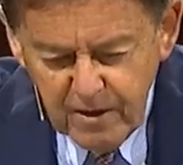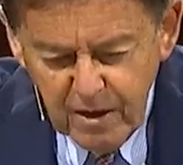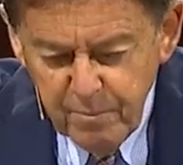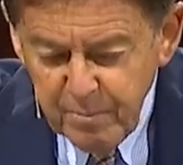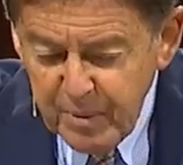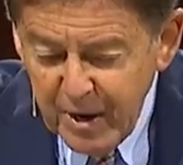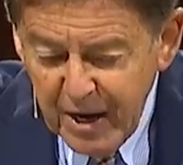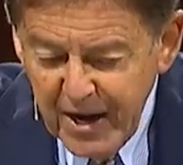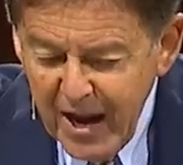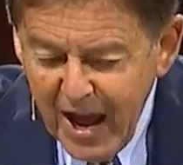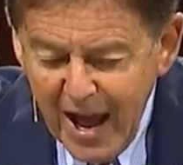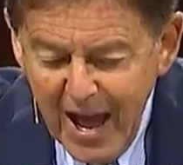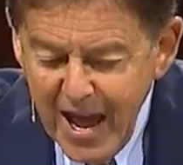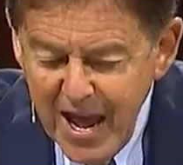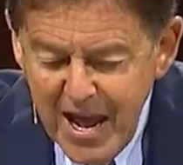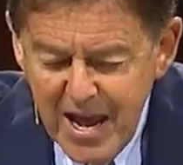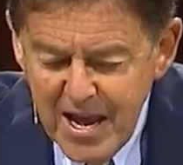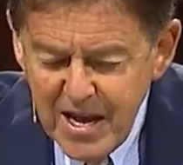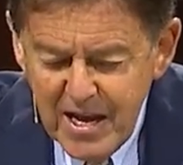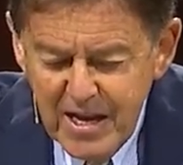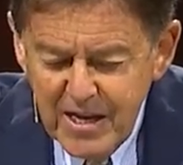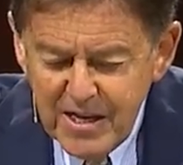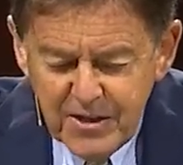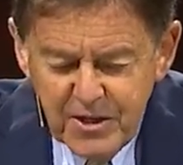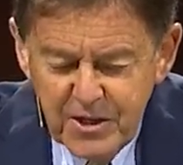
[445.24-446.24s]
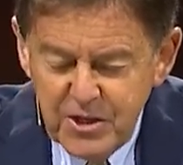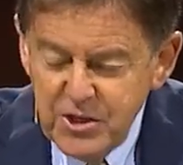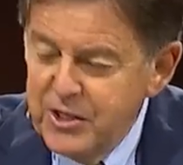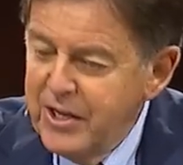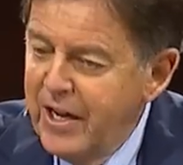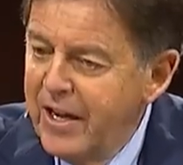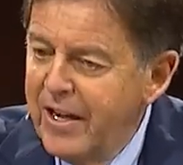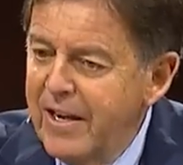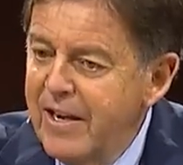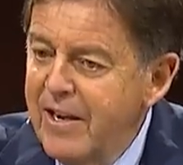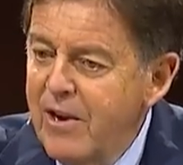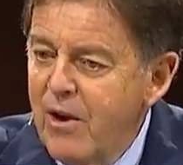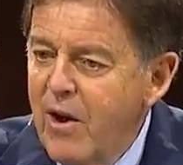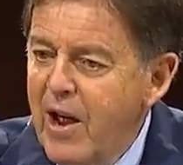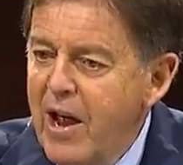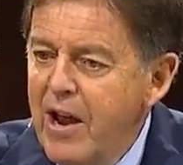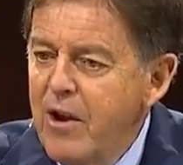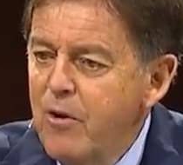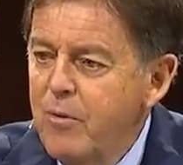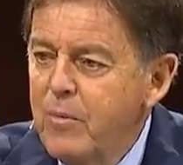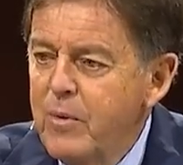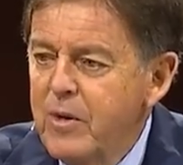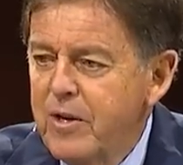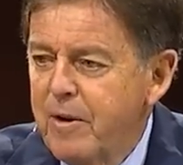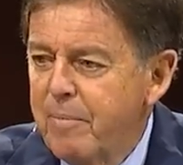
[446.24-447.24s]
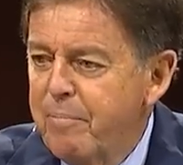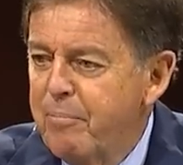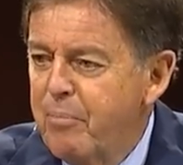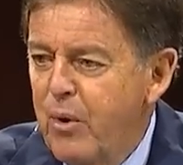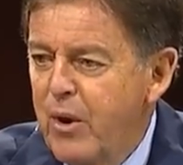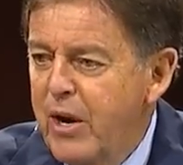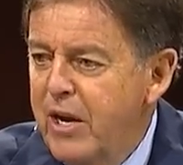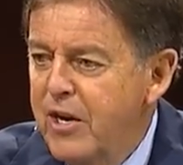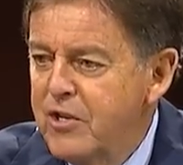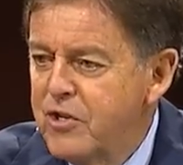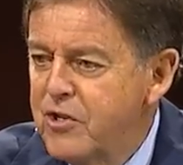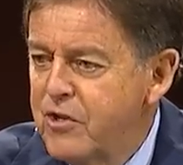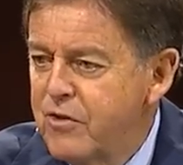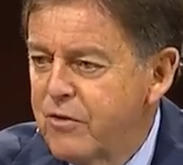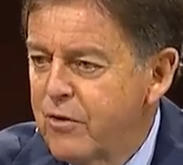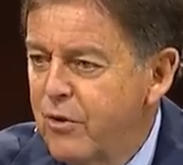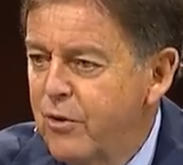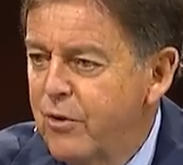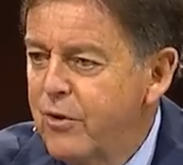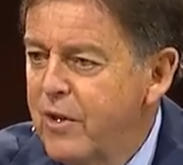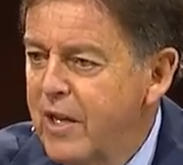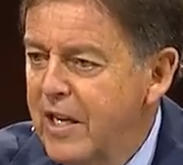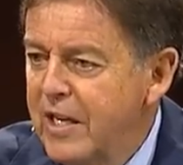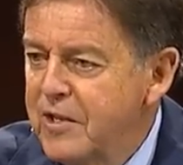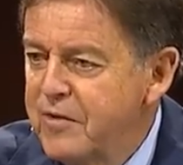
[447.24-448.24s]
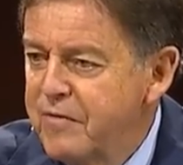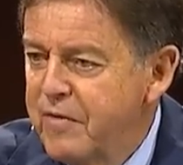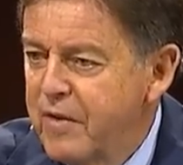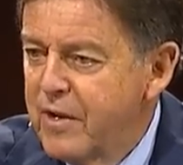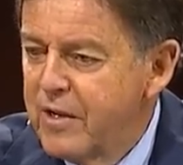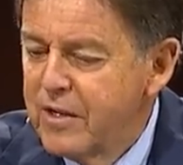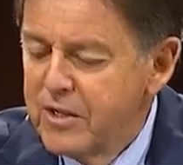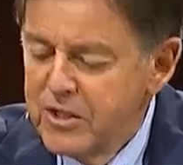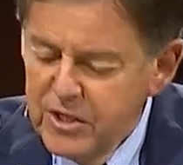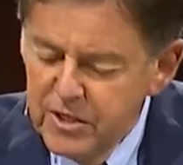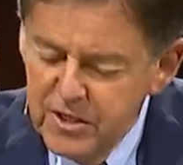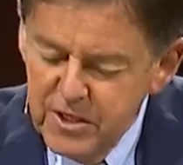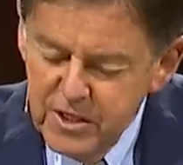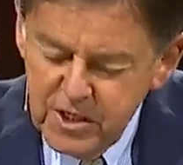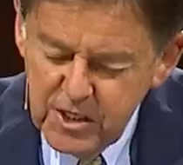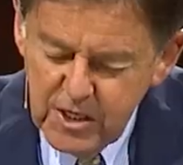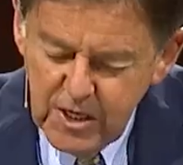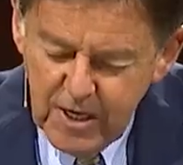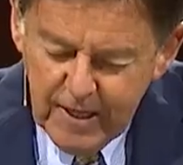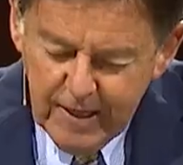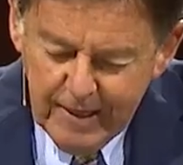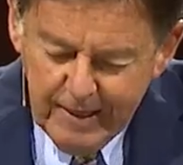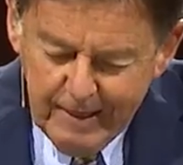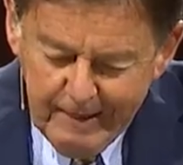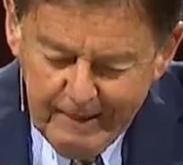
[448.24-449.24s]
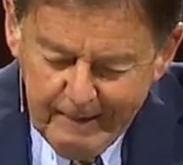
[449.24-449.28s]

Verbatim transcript: But I decided, no, I don't want to breeze through these verses.